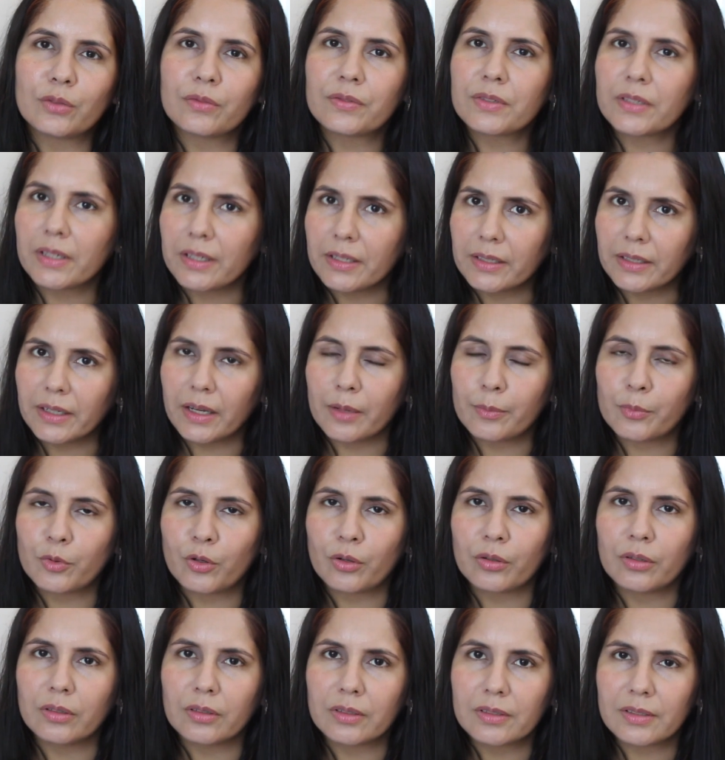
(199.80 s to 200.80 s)
of skincare
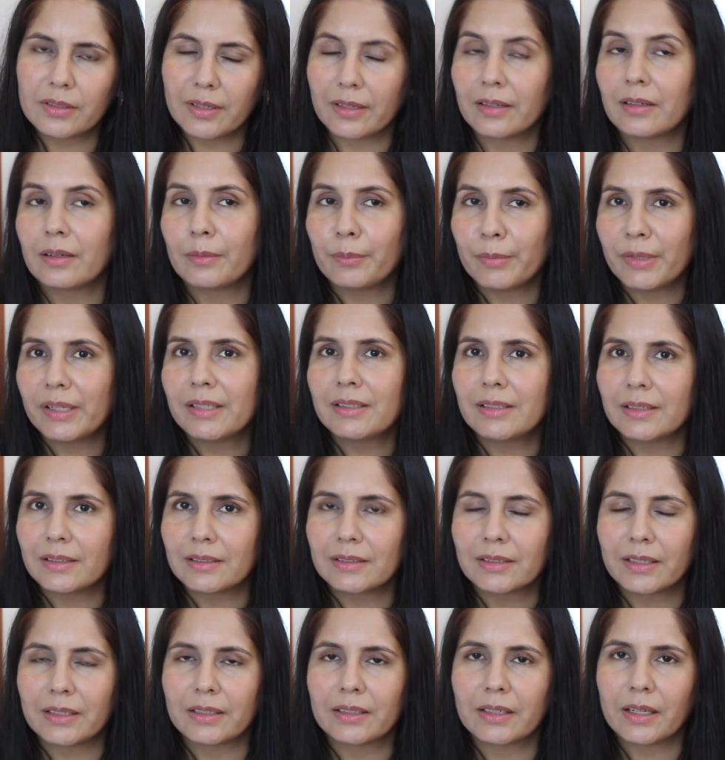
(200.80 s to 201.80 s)
products and amazing
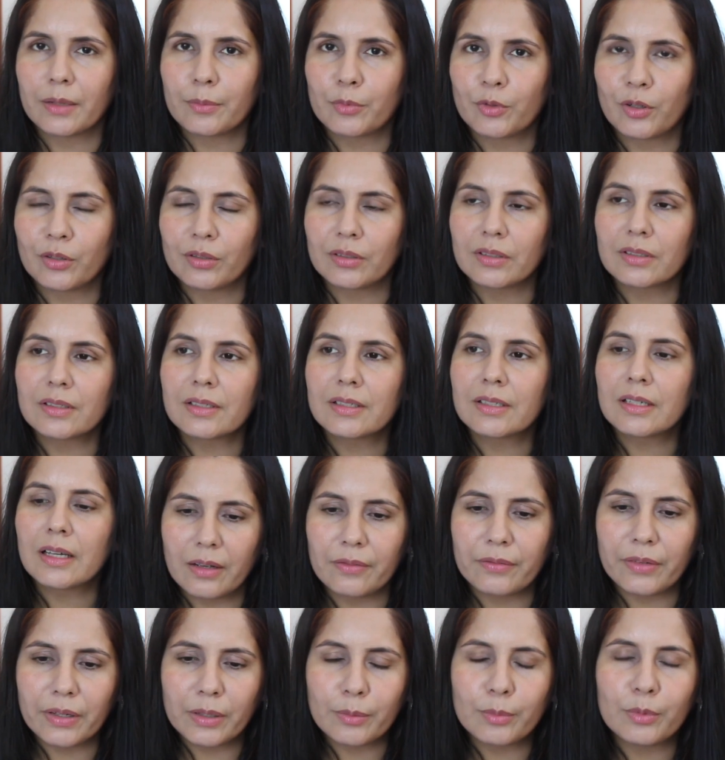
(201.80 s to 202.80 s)
skincare products
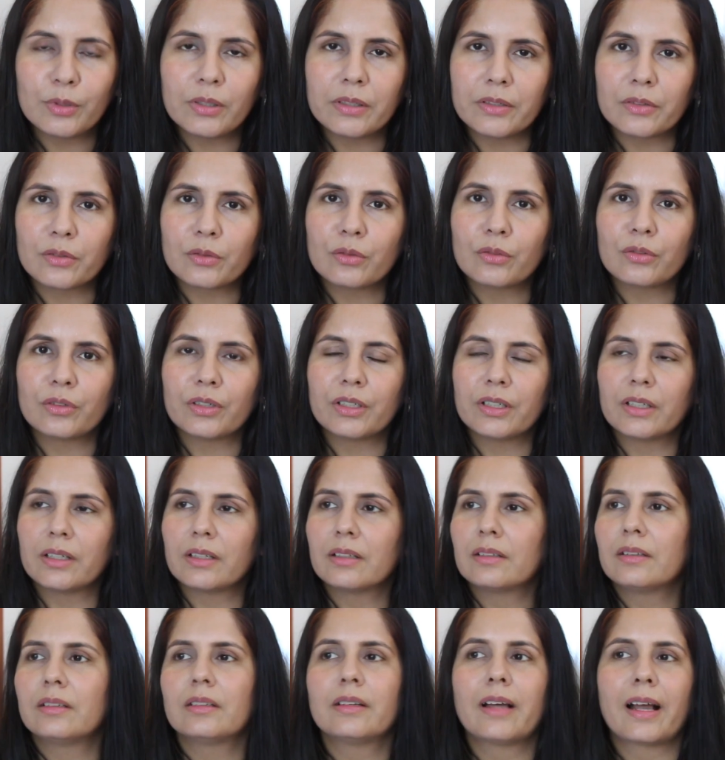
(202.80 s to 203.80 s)
available in
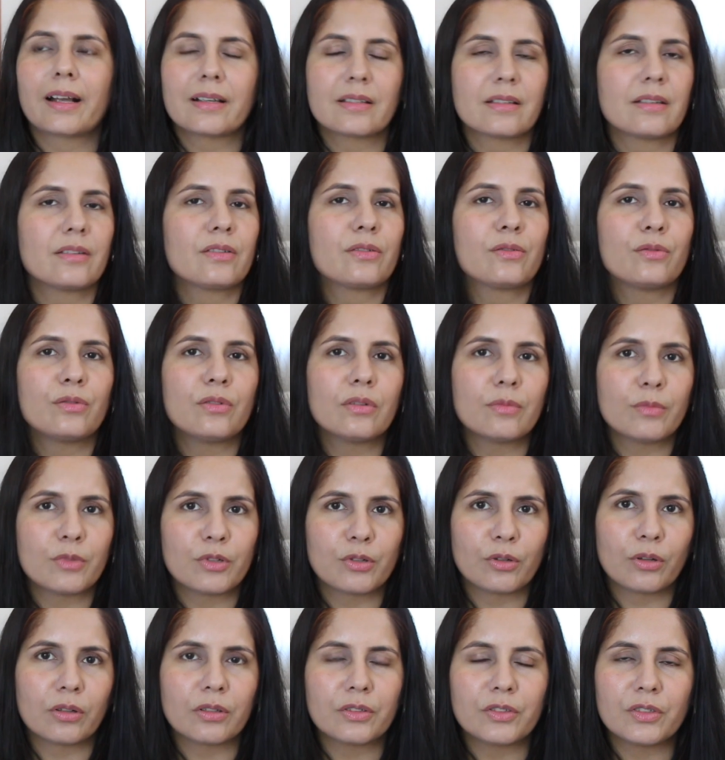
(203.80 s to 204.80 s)
Korea, the access to
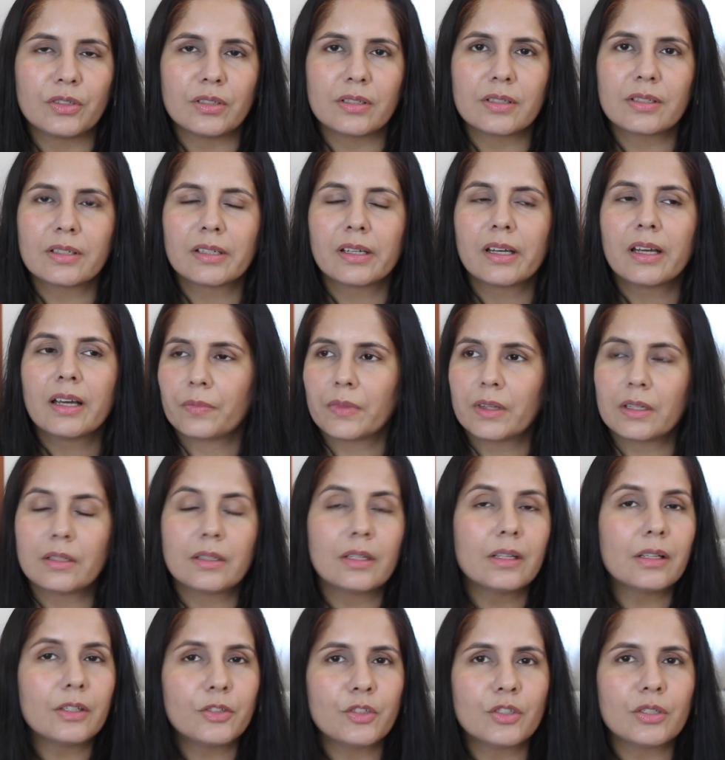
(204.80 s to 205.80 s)
dermatologists, the
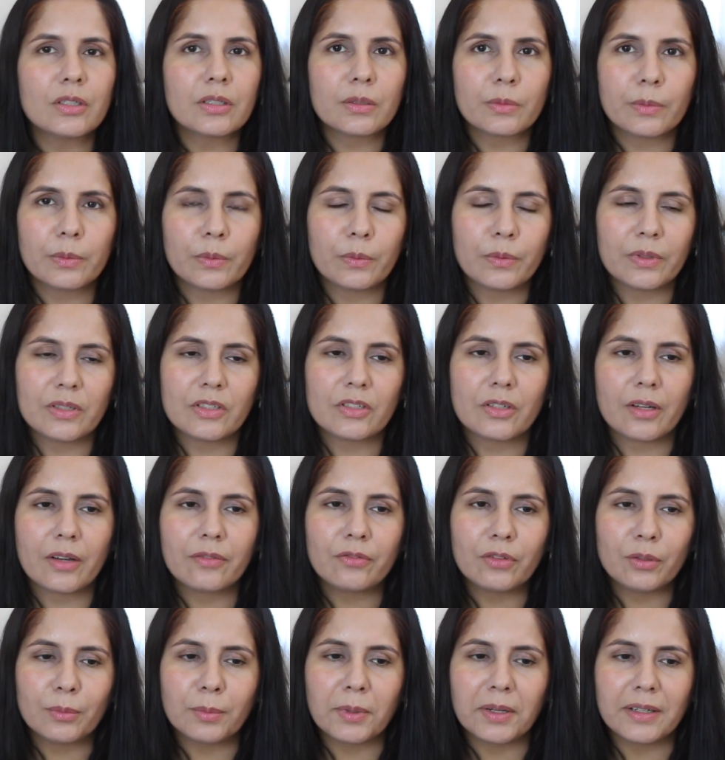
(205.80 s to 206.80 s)
diligence with which
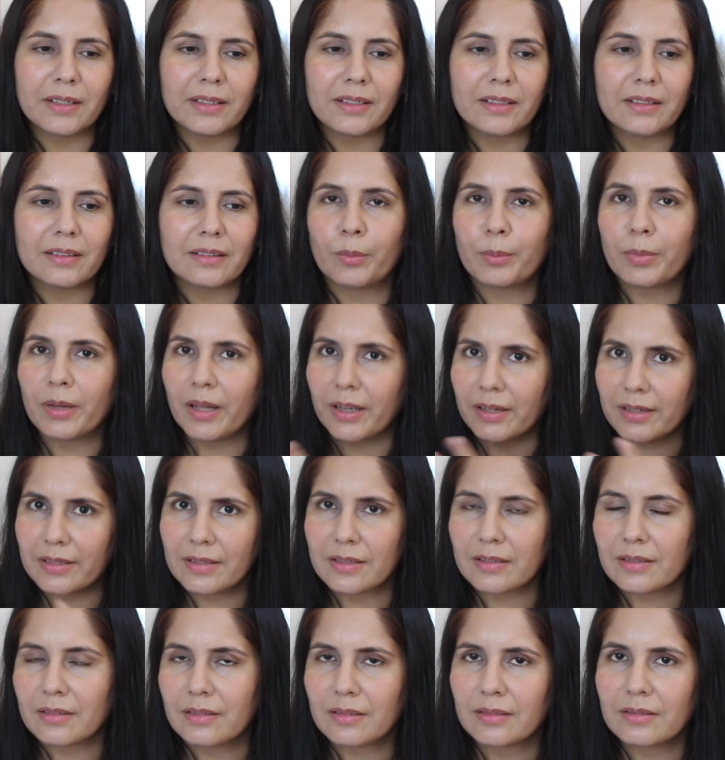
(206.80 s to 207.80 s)
everybody
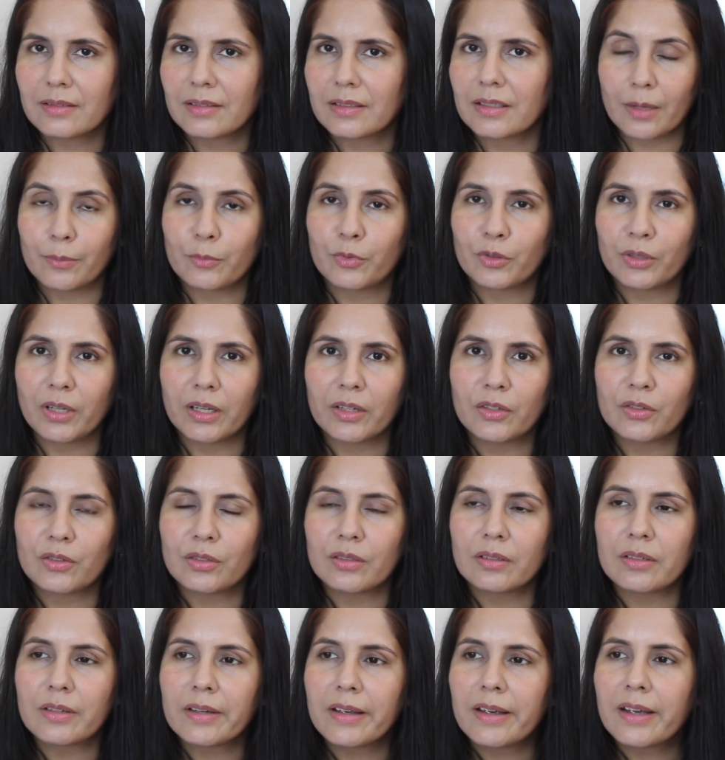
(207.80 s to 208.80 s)
applies sun
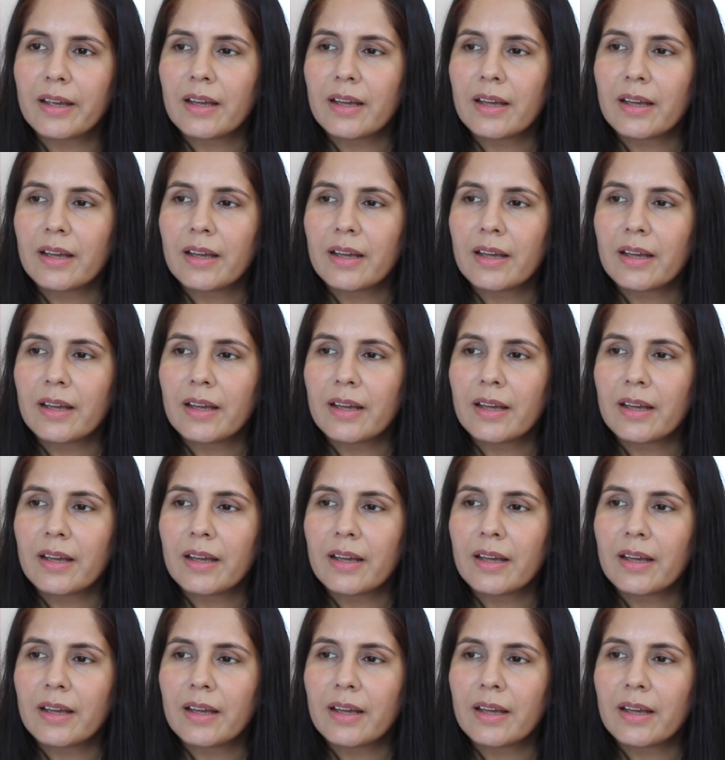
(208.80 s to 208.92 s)
protection,